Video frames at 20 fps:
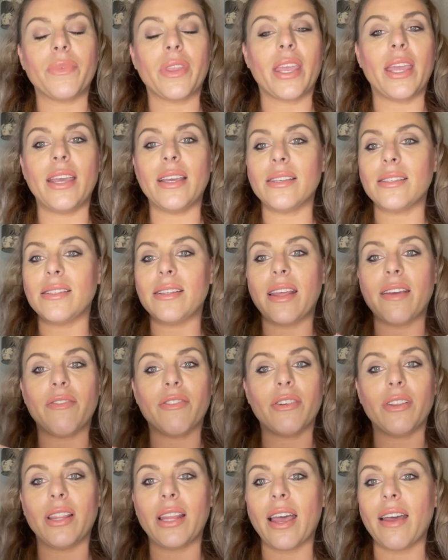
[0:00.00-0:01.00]
He has
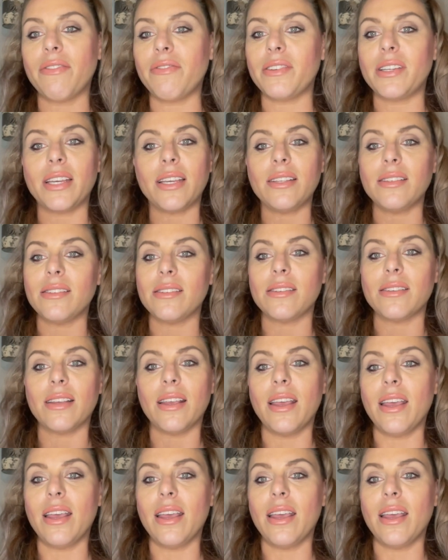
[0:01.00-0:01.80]
never left us,